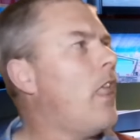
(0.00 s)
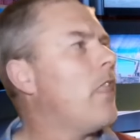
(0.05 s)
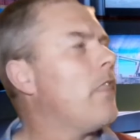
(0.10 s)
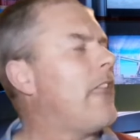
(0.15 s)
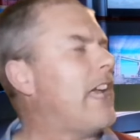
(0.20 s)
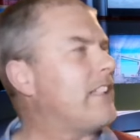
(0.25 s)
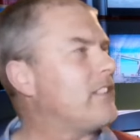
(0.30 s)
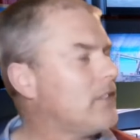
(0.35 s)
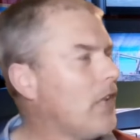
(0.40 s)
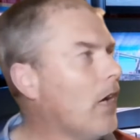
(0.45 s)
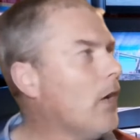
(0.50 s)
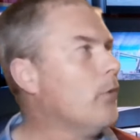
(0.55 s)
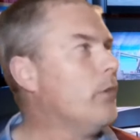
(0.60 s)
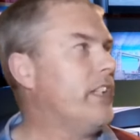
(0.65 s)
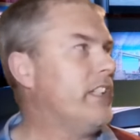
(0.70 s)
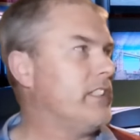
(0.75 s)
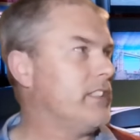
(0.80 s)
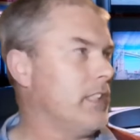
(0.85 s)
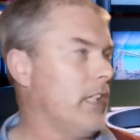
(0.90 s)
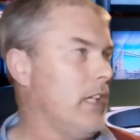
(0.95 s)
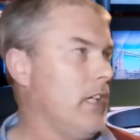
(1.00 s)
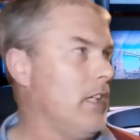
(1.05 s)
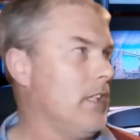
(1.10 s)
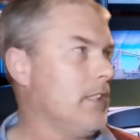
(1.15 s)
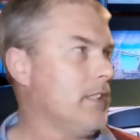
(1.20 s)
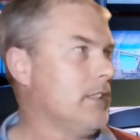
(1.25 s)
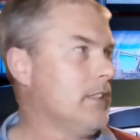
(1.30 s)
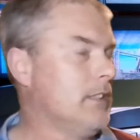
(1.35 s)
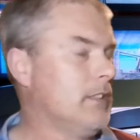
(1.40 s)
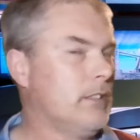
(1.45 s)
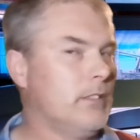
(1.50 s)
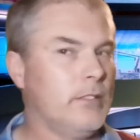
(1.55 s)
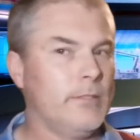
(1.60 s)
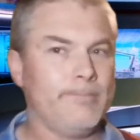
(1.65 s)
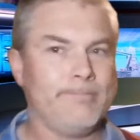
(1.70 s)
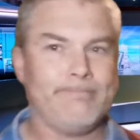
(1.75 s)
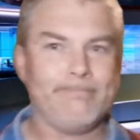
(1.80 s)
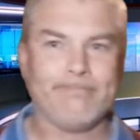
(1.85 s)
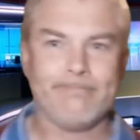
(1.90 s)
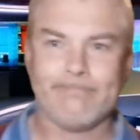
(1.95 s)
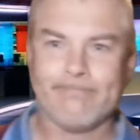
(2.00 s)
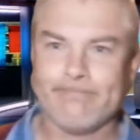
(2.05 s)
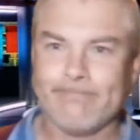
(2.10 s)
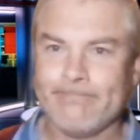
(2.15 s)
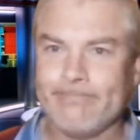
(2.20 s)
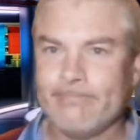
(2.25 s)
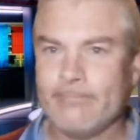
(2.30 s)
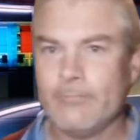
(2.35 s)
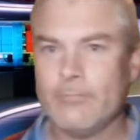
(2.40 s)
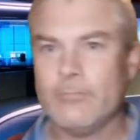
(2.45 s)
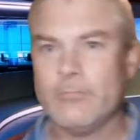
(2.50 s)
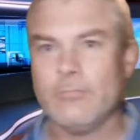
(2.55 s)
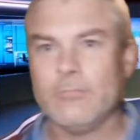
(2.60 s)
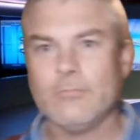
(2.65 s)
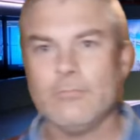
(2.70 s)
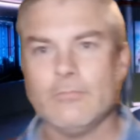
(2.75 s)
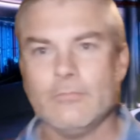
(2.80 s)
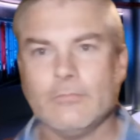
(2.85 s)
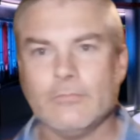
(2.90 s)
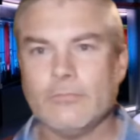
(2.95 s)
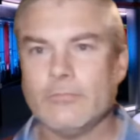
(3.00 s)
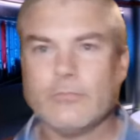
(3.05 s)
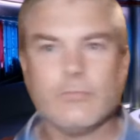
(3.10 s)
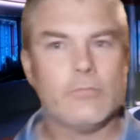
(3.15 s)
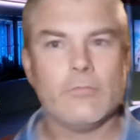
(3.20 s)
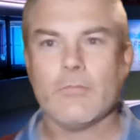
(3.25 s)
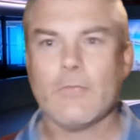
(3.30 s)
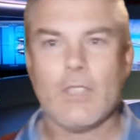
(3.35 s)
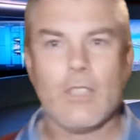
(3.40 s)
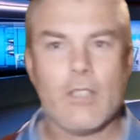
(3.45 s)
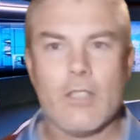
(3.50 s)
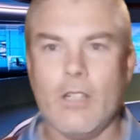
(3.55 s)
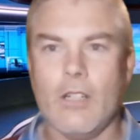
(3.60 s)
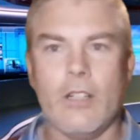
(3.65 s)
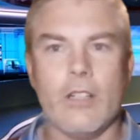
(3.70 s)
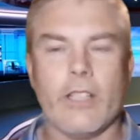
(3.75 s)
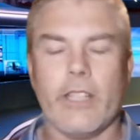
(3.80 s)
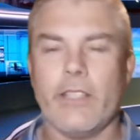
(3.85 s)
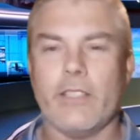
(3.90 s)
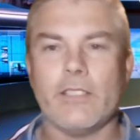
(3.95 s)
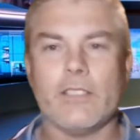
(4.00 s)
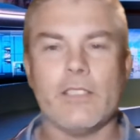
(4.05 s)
That's Tony Stark. Can't get the